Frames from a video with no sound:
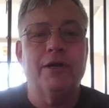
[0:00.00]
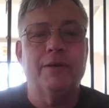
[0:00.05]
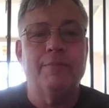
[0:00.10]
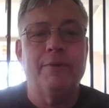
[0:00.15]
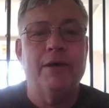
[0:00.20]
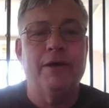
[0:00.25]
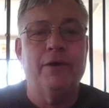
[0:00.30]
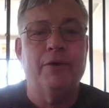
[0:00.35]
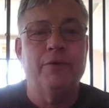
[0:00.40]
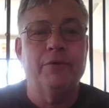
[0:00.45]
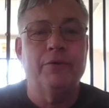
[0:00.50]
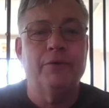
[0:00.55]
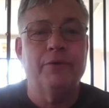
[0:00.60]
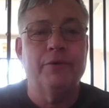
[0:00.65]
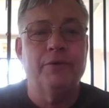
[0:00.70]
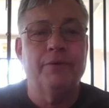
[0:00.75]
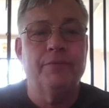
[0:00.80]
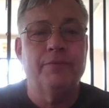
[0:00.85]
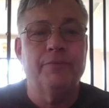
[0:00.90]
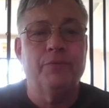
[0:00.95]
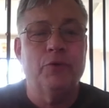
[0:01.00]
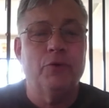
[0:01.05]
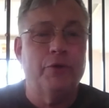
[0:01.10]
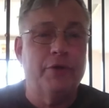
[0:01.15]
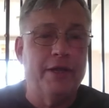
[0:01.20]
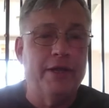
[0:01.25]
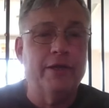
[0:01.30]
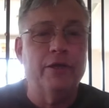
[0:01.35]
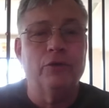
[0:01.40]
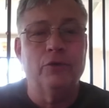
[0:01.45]
about or
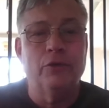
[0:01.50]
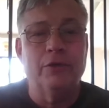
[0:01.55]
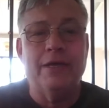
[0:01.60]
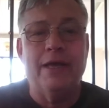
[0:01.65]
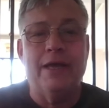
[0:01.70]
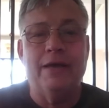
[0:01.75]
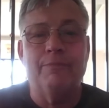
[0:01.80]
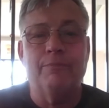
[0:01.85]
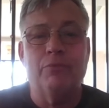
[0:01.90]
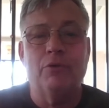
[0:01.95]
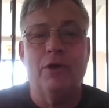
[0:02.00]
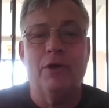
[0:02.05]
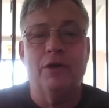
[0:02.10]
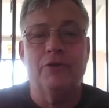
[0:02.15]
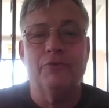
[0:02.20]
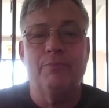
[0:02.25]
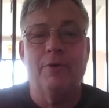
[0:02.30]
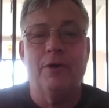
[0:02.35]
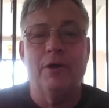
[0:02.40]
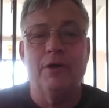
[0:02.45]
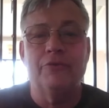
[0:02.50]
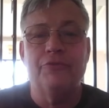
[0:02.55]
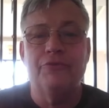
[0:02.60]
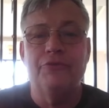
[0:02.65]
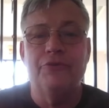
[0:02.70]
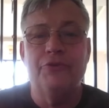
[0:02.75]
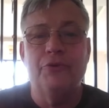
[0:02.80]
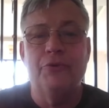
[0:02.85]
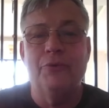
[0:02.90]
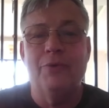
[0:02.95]
take a look at Proxmox
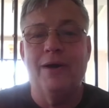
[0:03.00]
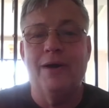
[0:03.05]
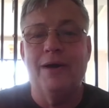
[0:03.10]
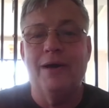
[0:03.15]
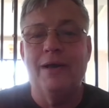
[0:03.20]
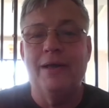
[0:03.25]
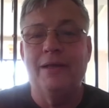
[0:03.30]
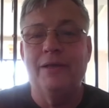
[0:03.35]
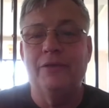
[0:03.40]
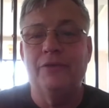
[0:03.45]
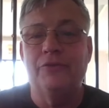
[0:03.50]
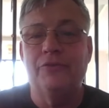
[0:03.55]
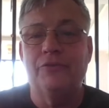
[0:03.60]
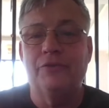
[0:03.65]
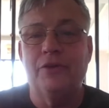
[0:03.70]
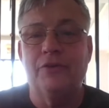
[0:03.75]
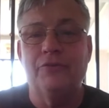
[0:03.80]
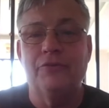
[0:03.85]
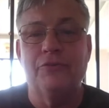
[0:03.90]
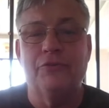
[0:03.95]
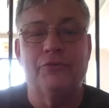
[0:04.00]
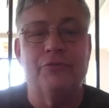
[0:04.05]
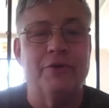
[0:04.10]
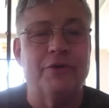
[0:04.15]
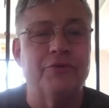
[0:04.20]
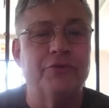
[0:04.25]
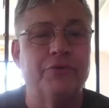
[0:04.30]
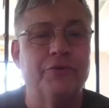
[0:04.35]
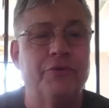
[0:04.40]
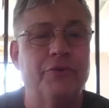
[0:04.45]
GUI and discuss the
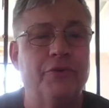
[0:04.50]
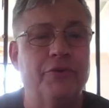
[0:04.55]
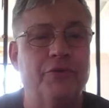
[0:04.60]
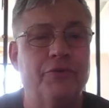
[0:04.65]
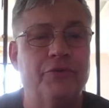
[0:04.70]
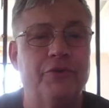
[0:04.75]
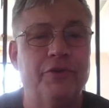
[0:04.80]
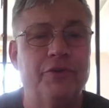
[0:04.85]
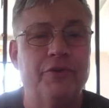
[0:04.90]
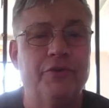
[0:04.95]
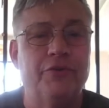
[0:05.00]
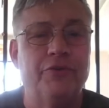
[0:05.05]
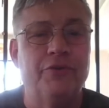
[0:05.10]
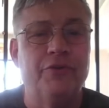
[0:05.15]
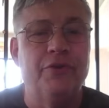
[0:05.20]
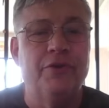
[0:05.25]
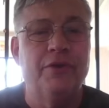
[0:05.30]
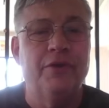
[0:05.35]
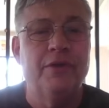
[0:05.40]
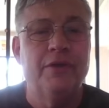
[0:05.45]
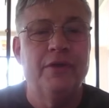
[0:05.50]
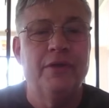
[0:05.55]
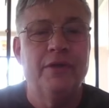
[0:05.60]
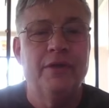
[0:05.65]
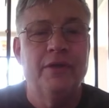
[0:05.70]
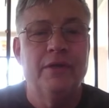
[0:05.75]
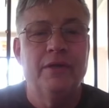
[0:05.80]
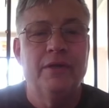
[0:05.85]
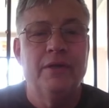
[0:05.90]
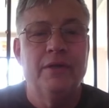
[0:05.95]
structure and usage.
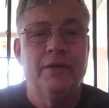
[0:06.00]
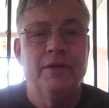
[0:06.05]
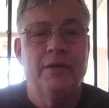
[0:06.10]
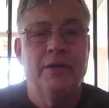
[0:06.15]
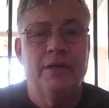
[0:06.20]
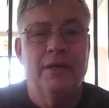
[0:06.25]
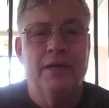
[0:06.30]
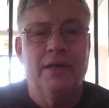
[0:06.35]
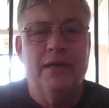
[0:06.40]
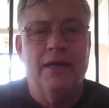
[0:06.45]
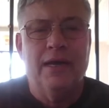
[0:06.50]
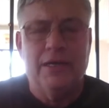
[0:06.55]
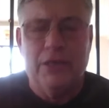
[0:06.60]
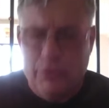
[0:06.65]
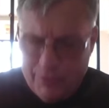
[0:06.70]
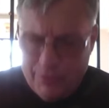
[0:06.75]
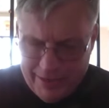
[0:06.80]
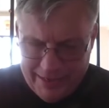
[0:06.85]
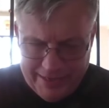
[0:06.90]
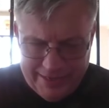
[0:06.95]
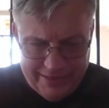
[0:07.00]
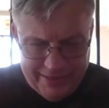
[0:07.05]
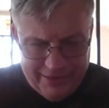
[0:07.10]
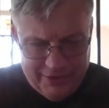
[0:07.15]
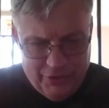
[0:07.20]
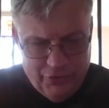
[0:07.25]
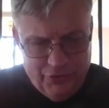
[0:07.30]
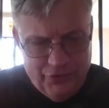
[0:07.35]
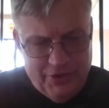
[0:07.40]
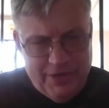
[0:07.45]
I don't want to get
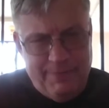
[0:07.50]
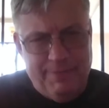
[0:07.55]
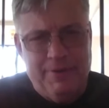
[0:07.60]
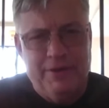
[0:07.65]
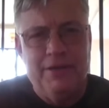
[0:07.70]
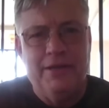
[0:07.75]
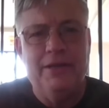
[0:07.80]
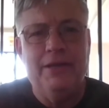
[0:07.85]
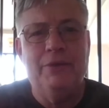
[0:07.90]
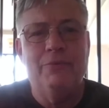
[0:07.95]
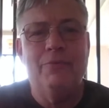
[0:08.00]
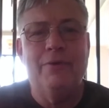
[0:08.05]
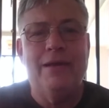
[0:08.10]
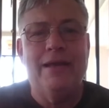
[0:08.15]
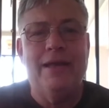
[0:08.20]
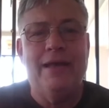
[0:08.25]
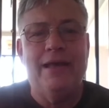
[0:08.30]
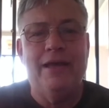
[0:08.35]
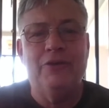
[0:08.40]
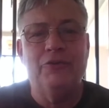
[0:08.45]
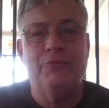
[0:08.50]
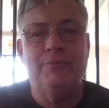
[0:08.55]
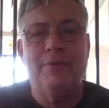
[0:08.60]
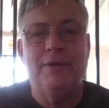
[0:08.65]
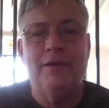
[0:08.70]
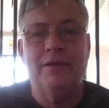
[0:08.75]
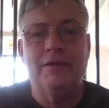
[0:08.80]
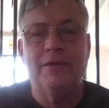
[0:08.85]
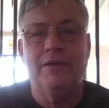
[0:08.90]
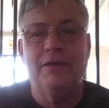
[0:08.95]
too deep into any one
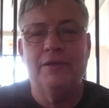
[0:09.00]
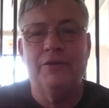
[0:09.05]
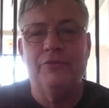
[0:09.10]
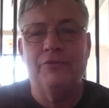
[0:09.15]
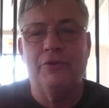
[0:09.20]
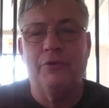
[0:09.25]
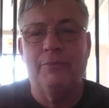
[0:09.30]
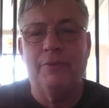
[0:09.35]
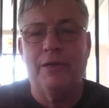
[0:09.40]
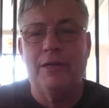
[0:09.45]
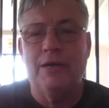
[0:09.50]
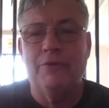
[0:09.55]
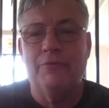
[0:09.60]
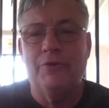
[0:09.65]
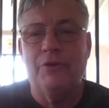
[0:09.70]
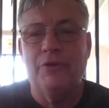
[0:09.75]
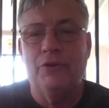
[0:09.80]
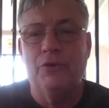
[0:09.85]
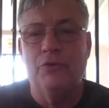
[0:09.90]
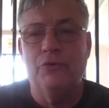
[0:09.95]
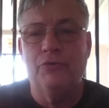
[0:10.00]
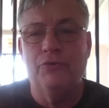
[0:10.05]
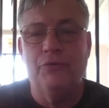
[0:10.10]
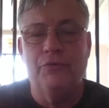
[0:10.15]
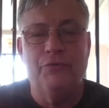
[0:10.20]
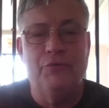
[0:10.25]
aspect as I'll be covering those in